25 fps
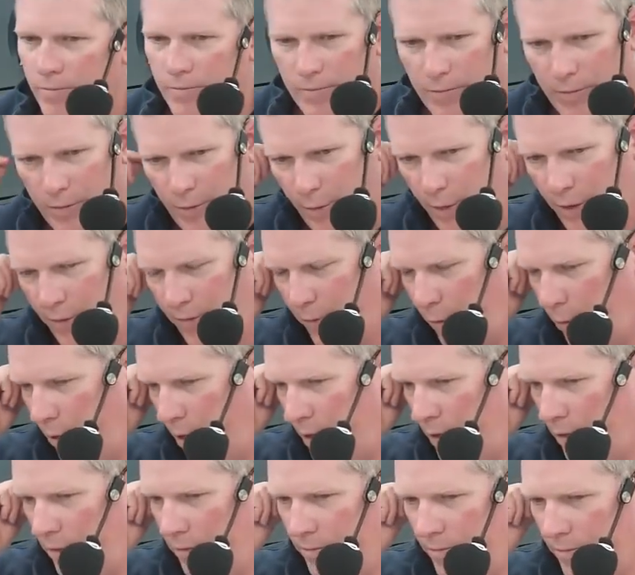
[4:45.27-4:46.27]
$300,000
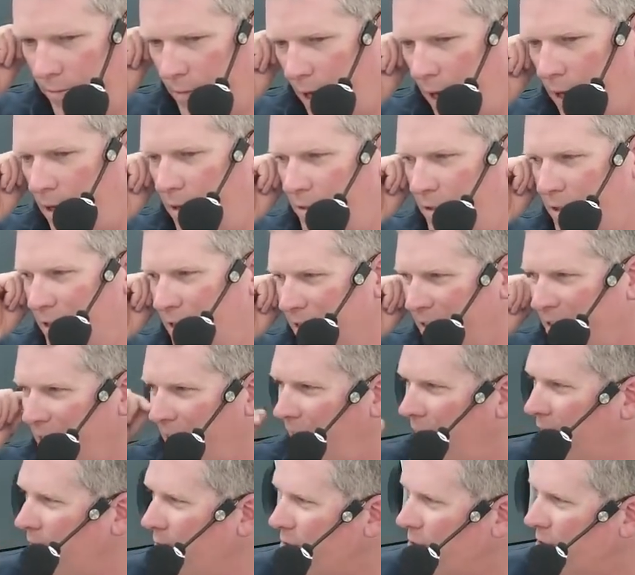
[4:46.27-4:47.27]
or
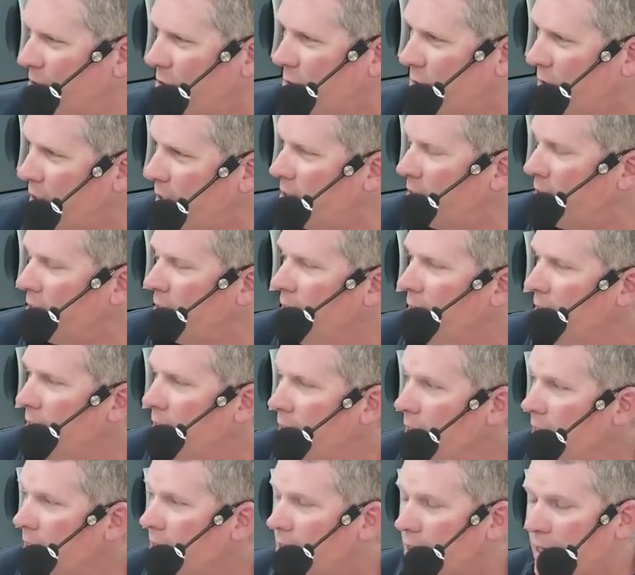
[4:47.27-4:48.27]
$400,000. It's crazy.
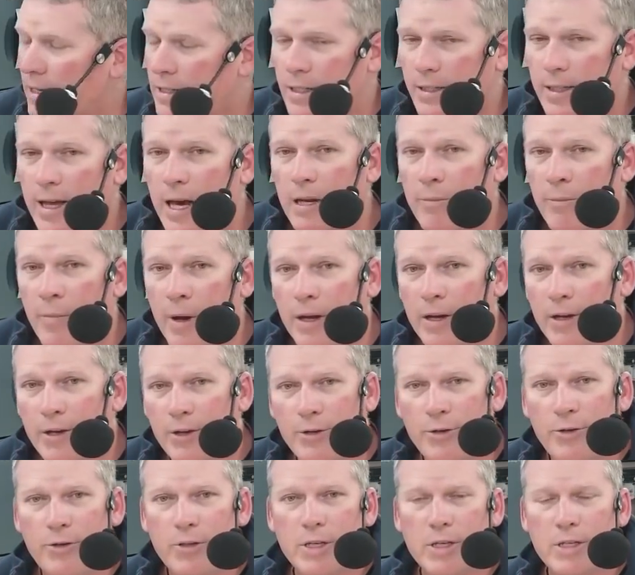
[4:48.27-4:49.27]
It takes a lot of money to
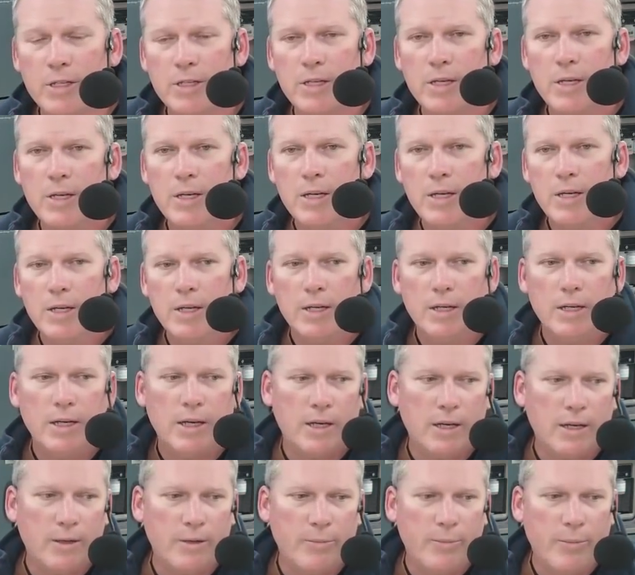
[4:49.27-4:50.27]
do this,
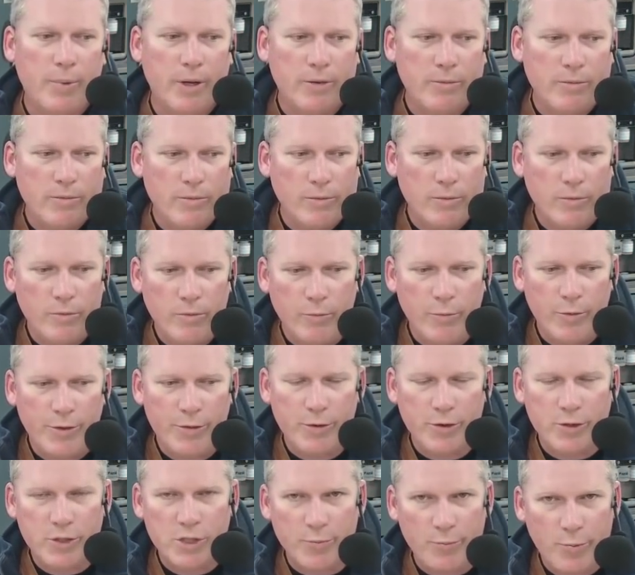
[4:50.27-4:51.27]
but with
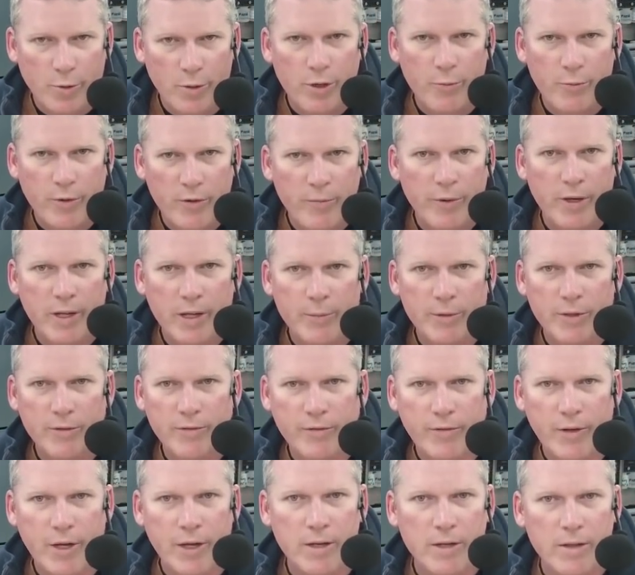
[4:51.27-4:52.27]
your support, we've been able to
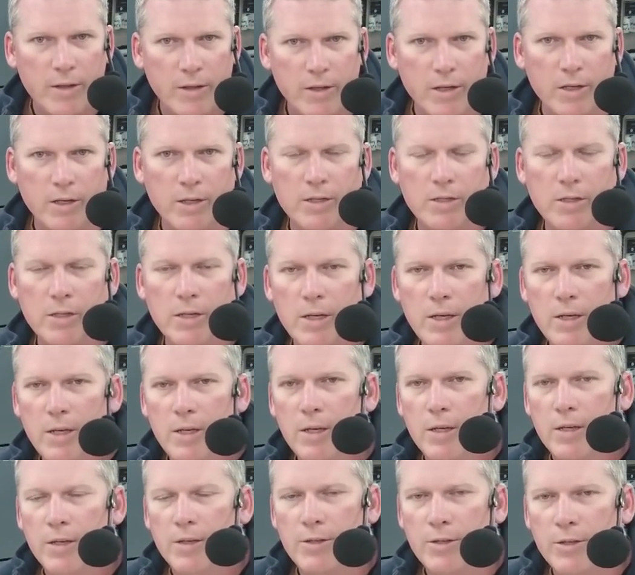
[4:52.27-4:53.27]
fund this.
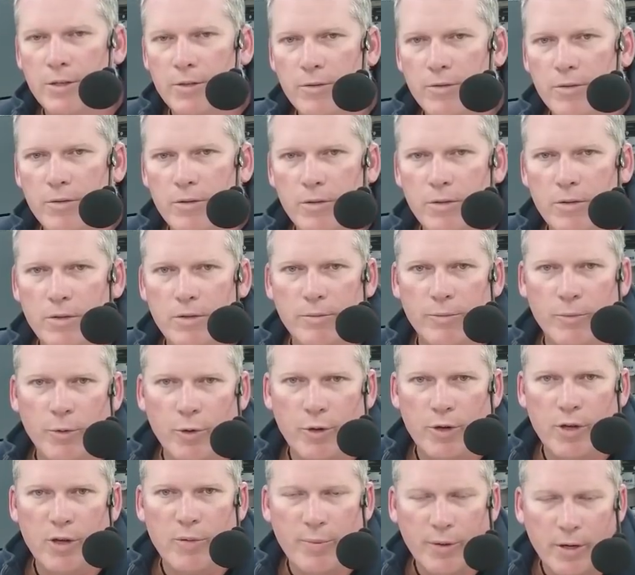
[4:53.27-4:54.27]
So the
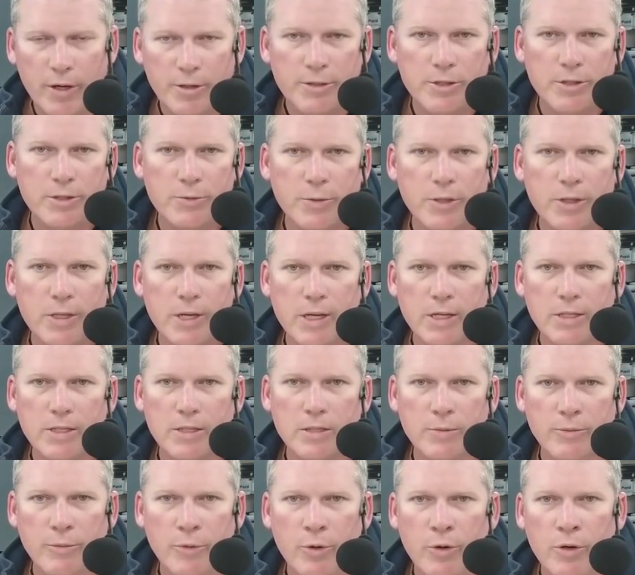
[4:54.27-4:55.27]
more you purchase with us,
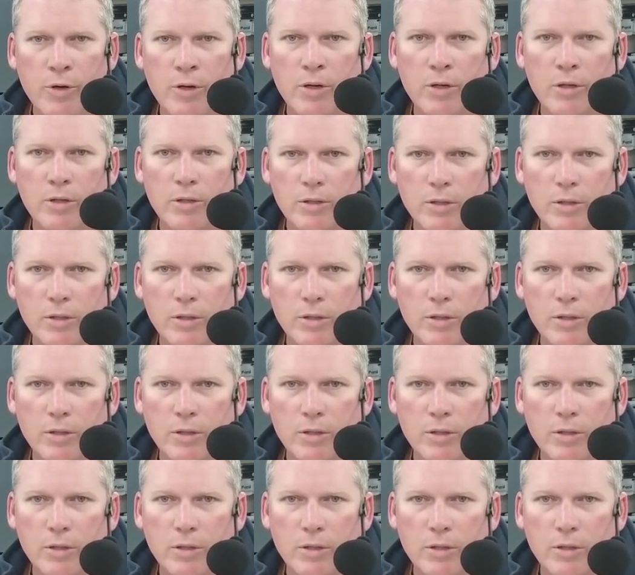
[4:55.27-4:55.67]
the more